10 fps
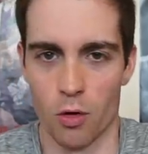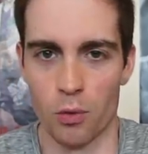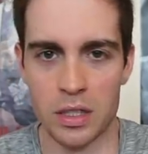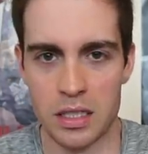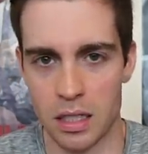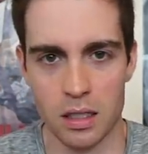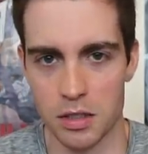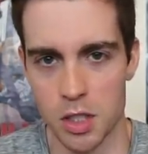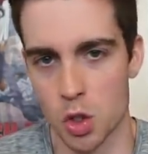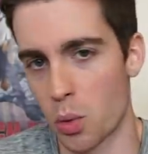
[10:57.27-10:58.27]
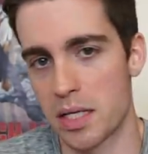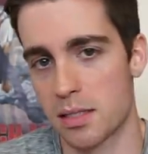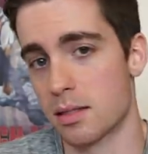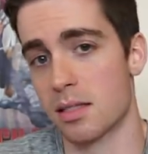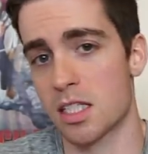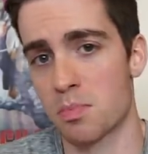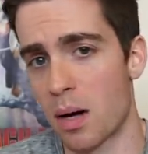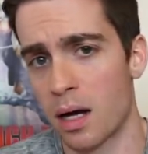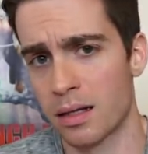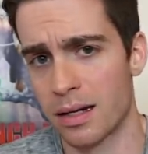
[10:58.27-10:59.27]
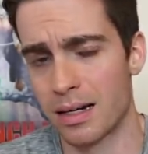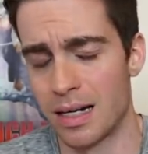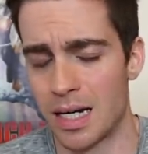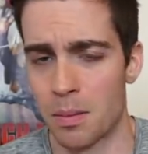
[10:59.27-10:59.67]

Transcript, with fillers: ridiculous tweets into the spotlight,